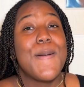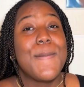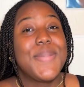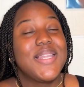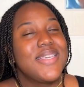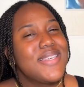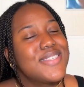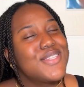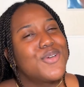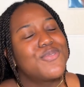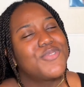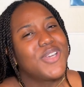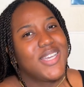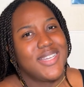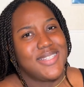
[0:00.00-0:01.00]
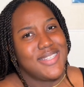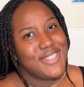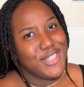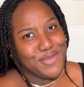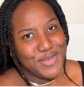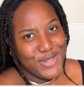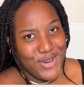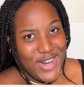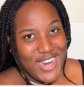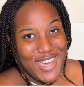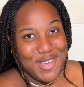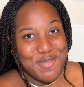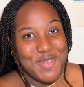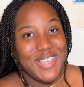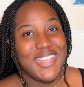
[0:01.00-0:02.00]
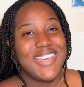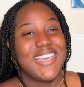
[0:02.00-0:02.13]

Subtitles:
please don't forget to subscribe.